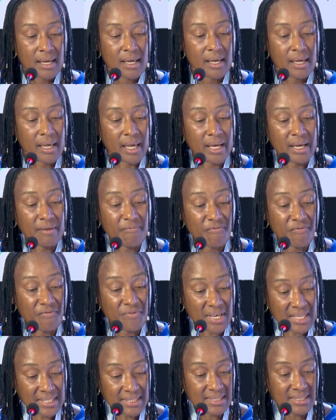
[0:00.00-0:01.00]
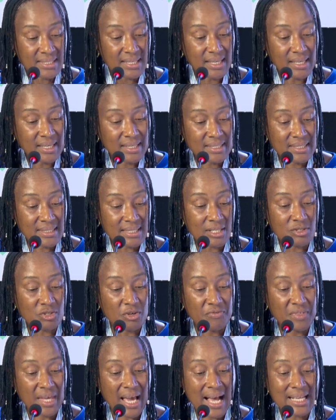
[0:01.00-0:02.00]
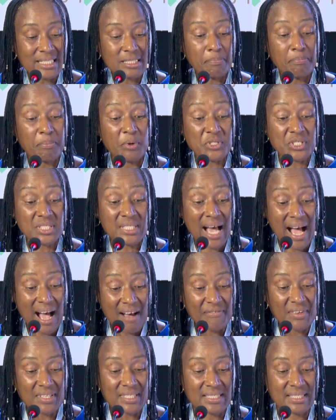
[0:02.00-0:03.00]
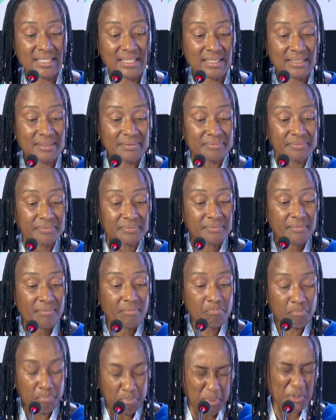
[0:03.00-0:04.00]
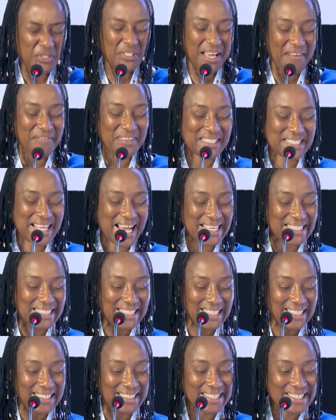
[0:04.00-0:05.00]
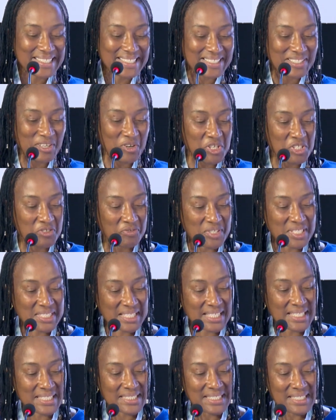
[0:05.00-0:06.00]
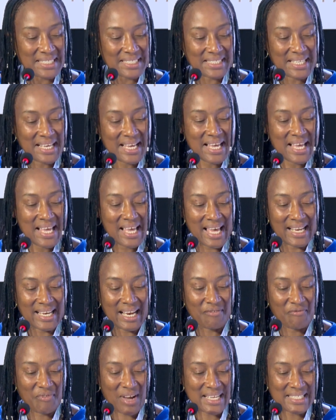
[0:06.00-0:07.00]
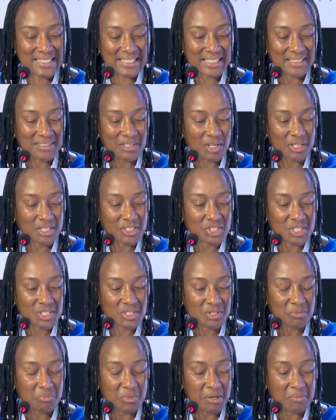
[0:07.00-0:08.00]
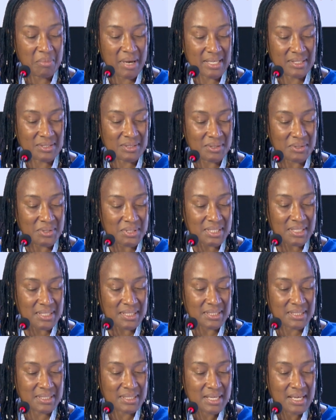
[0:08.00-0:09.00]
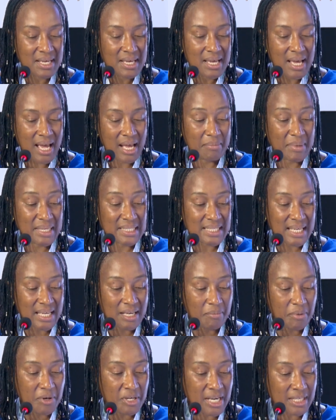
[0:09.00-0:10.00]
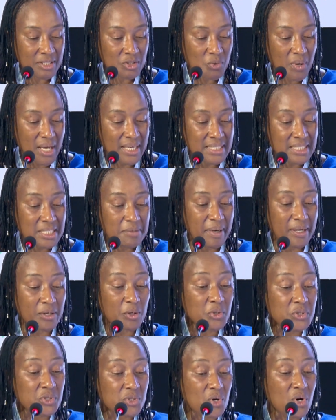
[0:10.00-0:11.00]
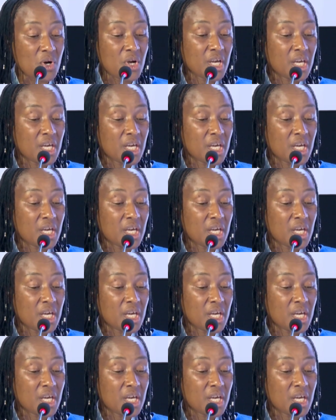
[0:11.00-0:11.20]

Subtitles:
Investing in state-of-the-art post-harvest handling storage facilities and advanced technologies to minimize losses and maintain product quality, but also